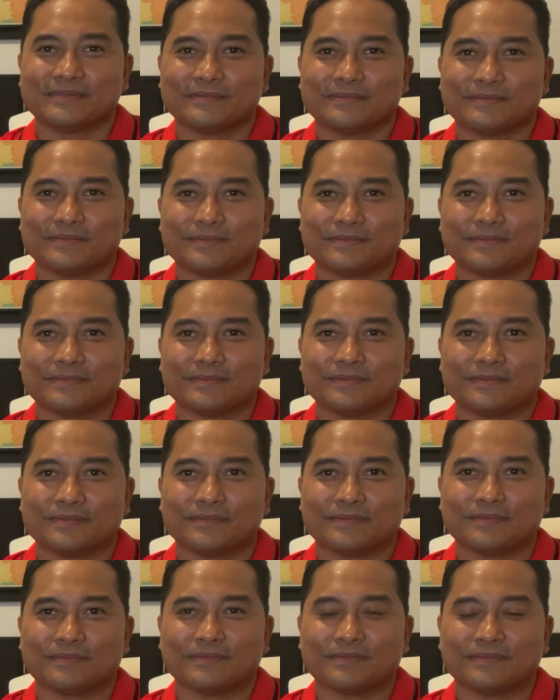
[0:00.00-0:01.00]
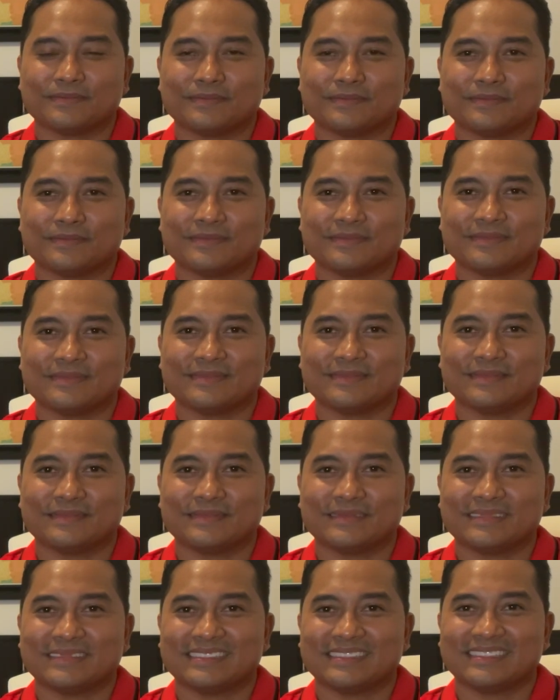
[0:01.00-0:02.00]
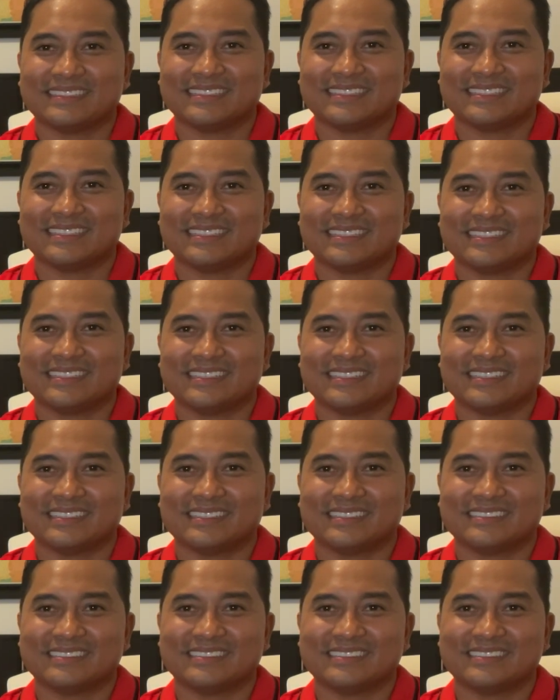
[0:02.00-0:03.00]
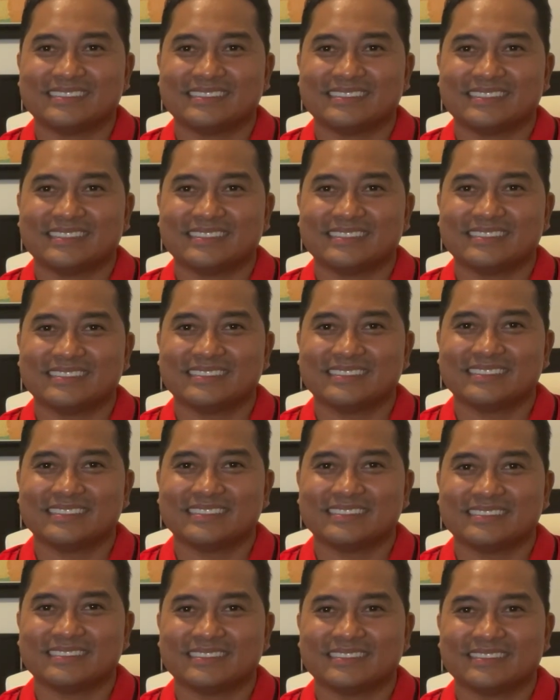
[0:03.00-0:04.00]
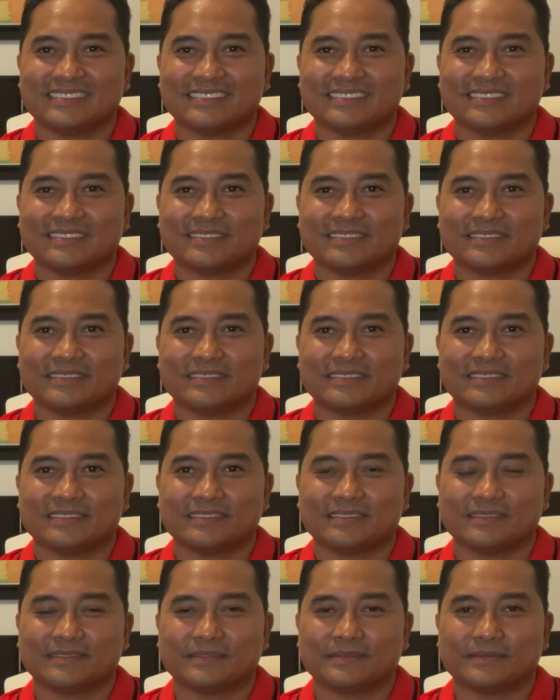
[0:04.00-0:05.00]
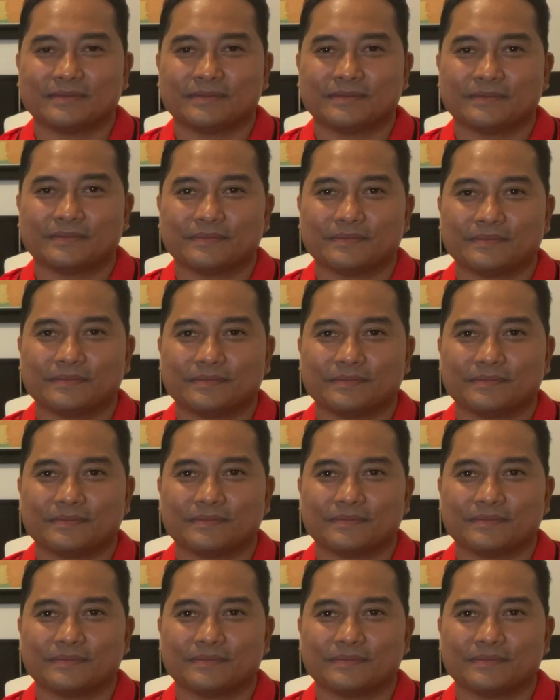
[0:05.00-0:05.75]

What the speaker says: (not speaking)